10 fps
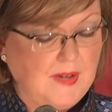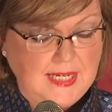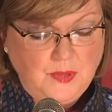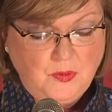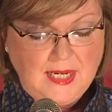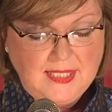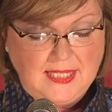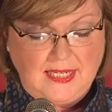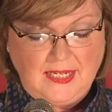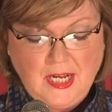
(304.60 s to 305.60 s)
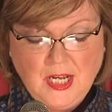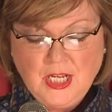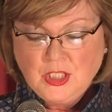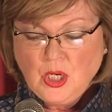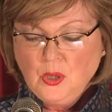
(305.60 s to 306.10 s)
vice president
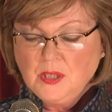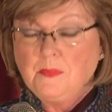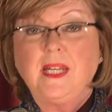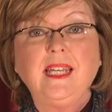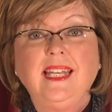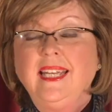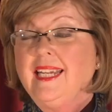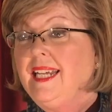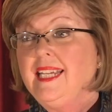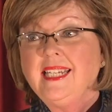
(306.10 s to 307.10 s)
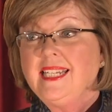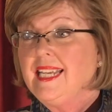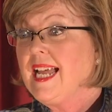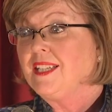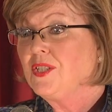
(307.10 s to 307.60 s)
told me he
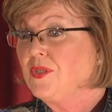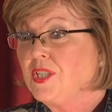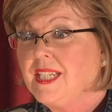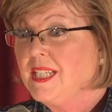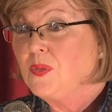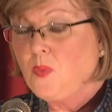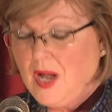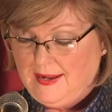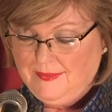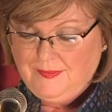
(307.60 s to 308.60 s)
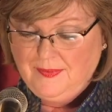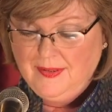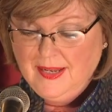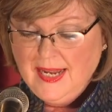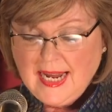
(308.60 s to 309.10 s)
didn't answer to his wife,
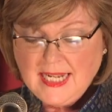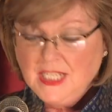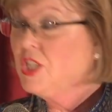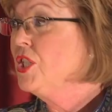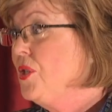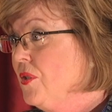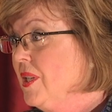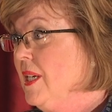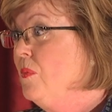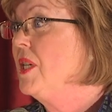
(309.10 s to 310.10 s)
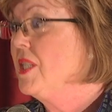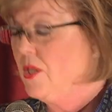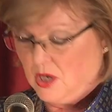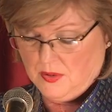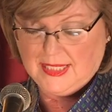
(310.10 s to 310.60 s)
and he certainly
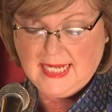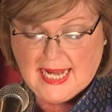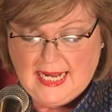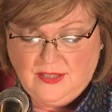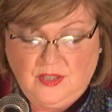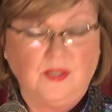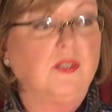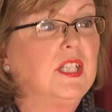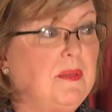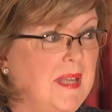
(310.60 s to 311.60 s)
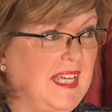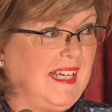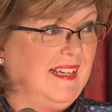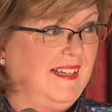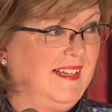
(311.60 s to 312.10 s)
wasn't going to answer to
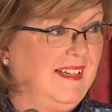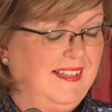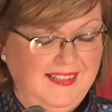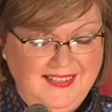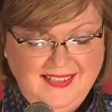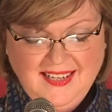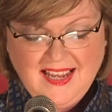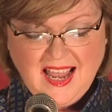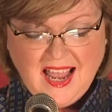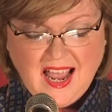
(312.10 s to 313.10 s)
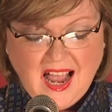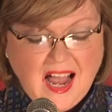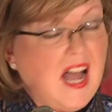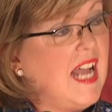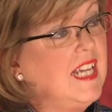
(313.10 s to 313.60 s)
me.
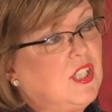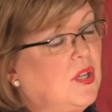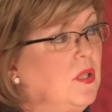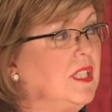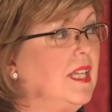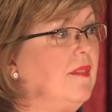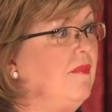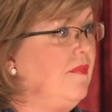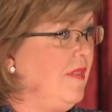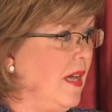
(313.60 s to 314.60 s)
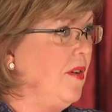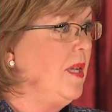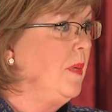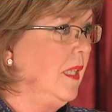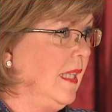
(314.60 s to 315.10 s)
I told him
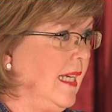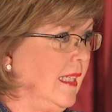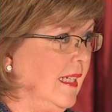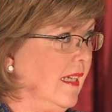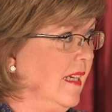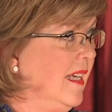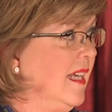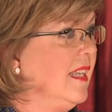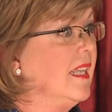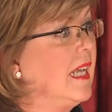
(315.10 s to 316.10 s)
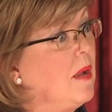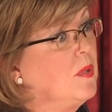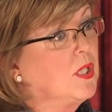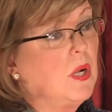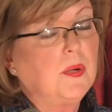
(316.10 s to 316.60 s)
very politely that I
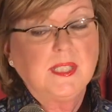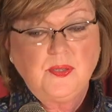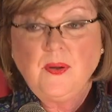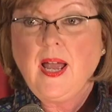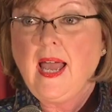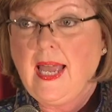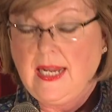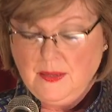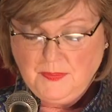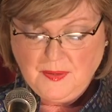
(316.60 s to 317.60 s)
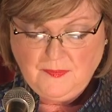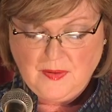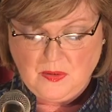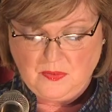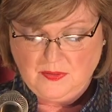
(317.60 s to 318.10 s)
was going to hang up the
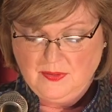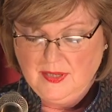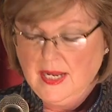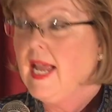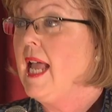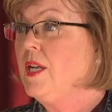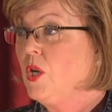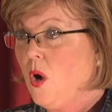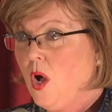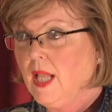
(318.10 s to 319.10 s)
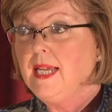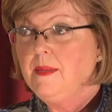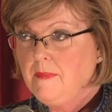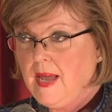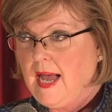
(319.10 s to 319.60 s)
phone and call
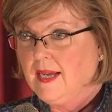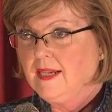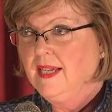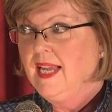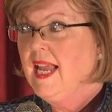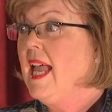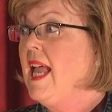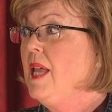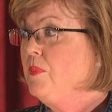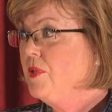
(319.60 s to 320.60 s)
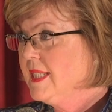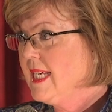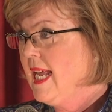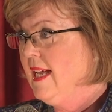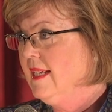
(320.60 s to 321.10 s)
him back and
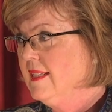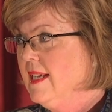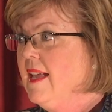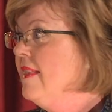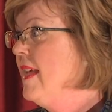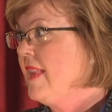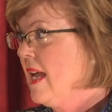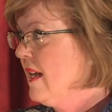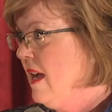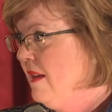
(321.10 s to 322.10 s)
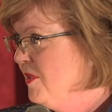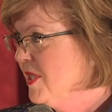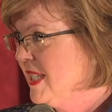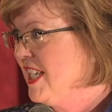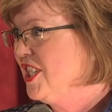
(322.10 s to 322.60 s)
pretend that that
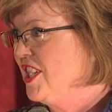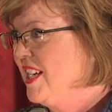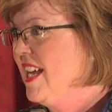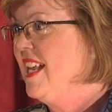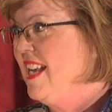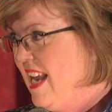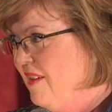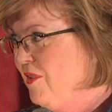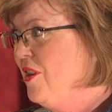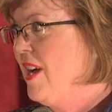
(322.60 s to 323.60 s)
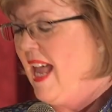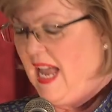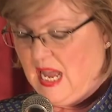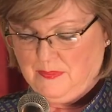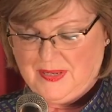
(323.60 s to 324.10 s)
conversation never
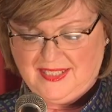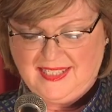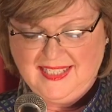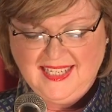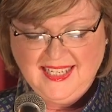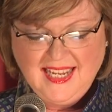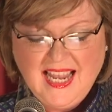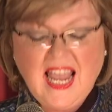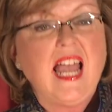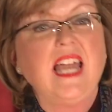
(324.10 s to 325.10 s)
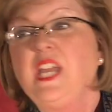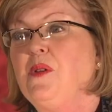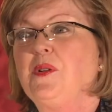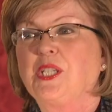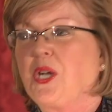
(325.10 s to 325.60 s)
happened. And
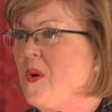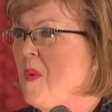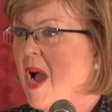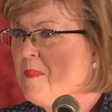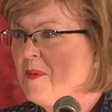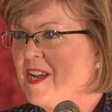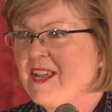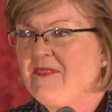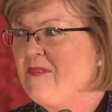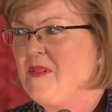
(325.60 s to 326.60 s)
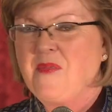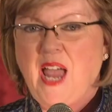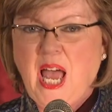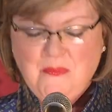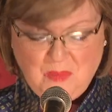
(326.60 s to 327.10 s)
he was cooperative from
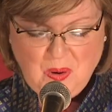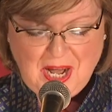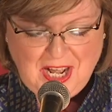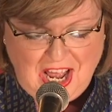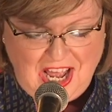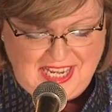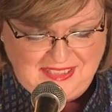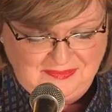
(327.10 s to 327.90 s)
that point on.